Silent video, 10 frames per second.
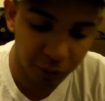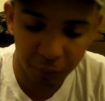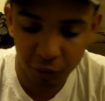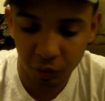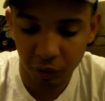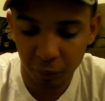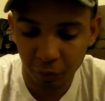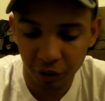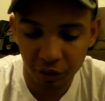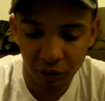in between the
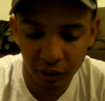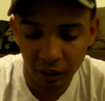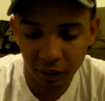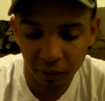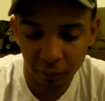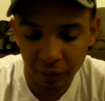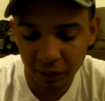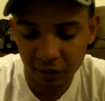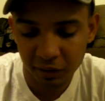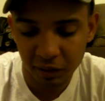breech and the
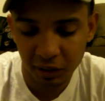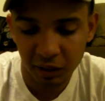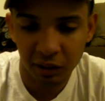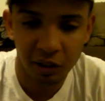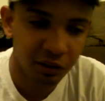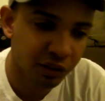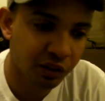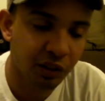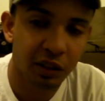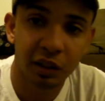magazine, and then
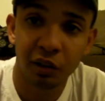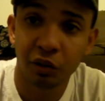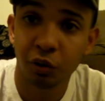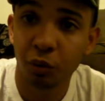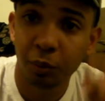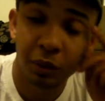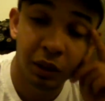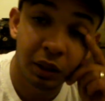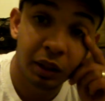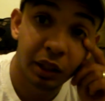16 in the tube
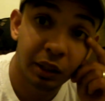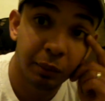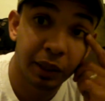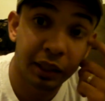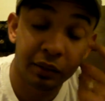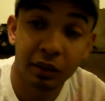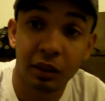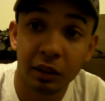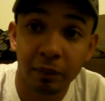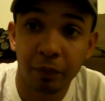in the
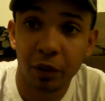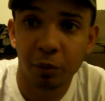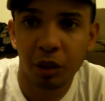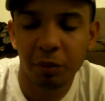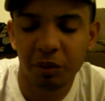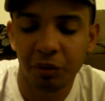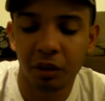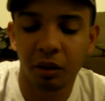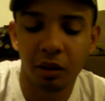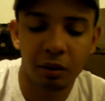magazine, you can probably fit
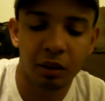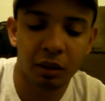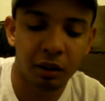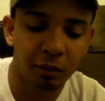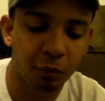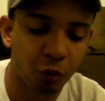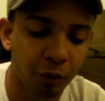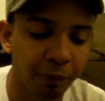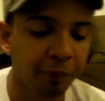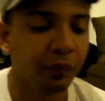a lot more.
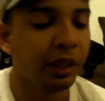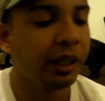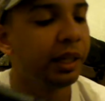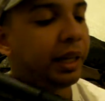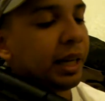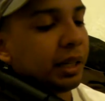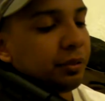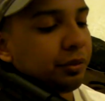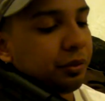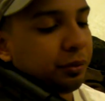It
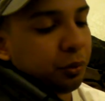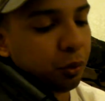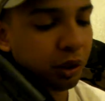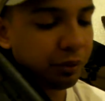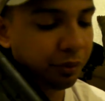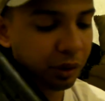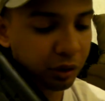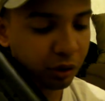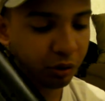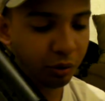has fully
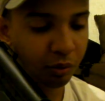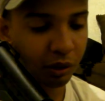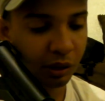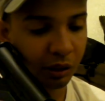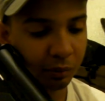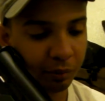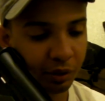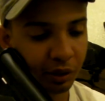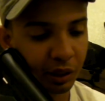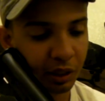functional
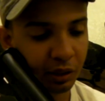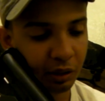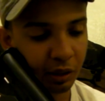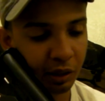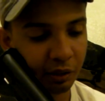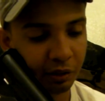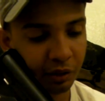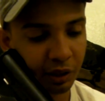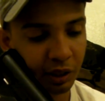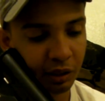sights, iron
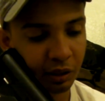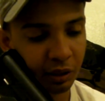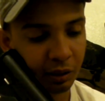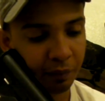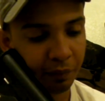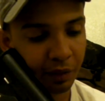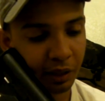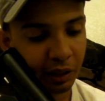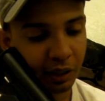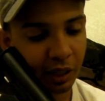sights.
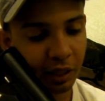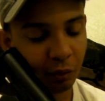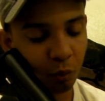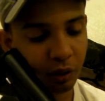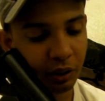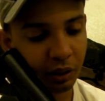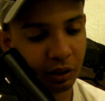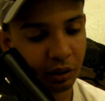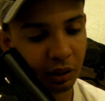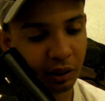It has
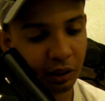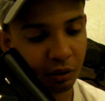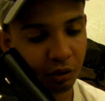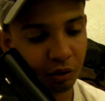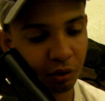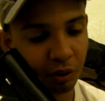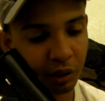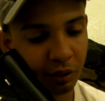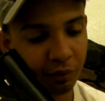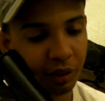windage and also
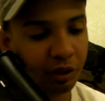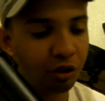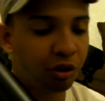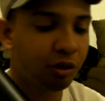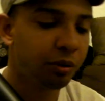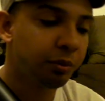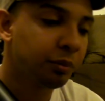elevation,